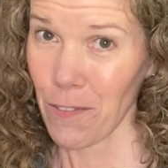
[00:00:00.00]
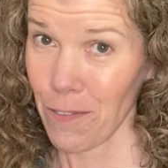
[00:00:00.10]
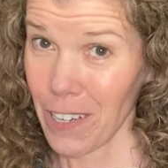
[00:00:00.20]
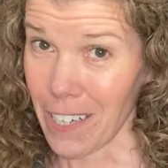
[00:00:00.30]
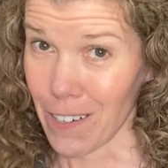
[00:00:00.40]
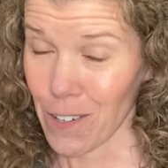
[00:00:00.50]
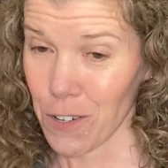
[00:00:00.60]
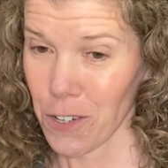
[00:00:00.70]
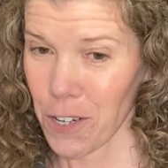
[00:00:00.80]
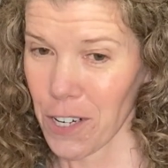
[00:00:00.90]

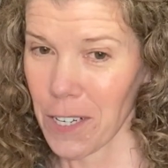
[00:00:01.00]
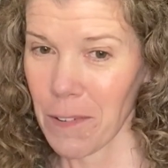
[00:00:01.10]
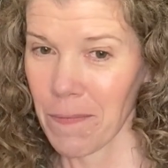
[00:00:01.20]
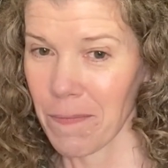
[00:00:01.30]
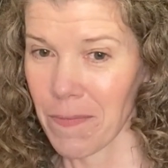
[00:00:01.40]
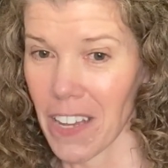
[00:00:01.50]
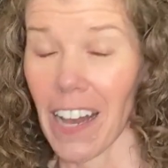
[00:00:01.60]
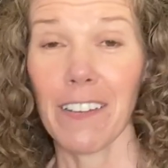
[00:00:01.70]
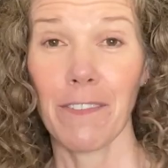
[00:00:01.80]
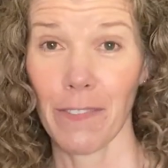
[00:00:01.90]
finished
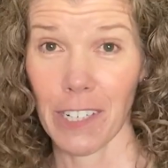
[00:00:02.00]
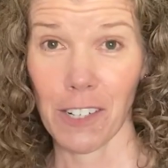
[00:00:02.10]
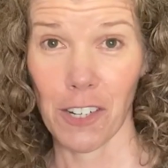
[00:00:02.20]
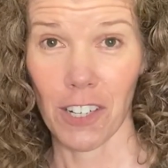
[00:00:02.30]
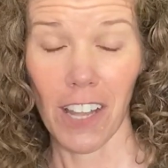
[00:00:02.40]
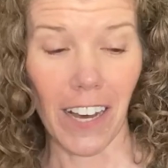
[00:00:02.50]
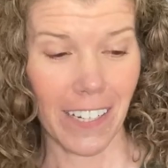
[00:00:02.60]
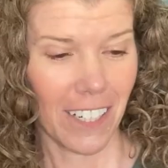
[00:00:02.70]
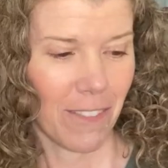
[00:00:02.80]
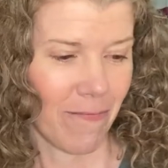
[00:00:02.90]
a
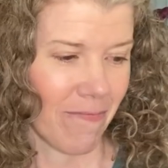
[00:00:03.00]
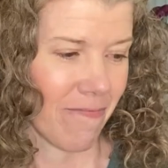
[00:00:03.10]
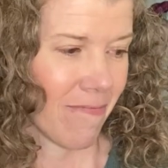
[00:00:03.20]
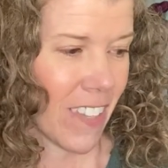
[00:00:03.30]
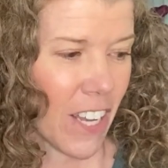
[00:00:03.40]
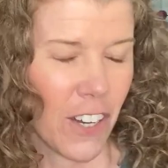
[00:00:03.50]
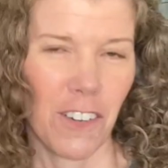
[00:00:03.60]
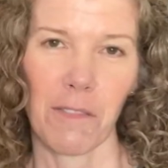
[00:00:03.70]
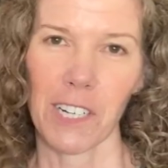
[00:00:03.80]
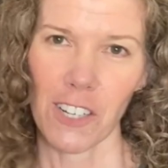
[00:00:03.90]
lot,
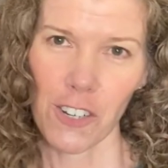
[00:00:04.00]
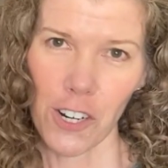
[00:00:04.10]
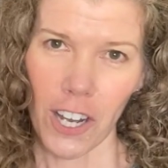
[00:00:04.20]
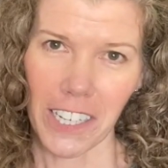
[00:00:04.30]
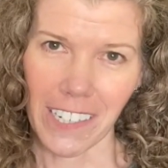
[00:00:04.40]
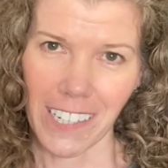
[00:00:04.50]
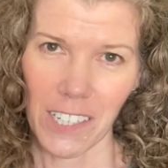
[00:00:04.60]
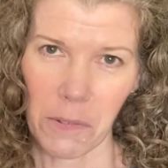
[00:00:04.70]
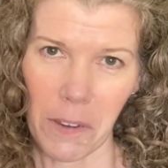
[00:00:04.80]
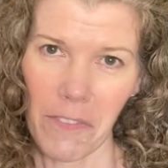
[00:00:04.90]
which is shocking
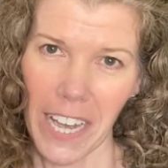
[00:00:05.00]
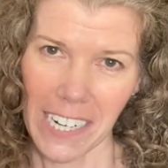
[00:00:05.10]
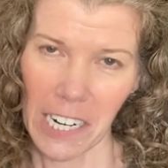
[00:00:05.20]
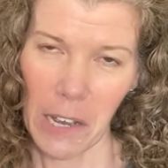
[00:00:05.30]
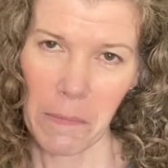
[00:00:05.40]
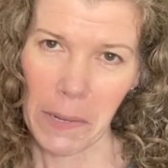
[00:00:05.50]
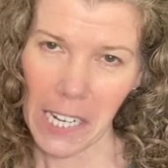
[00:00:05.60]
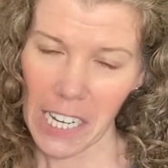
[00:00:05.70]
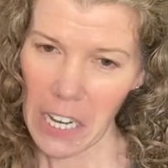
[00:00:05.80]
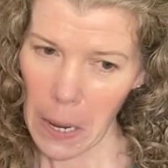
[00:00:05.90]
because we've had
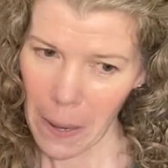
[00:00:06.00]
company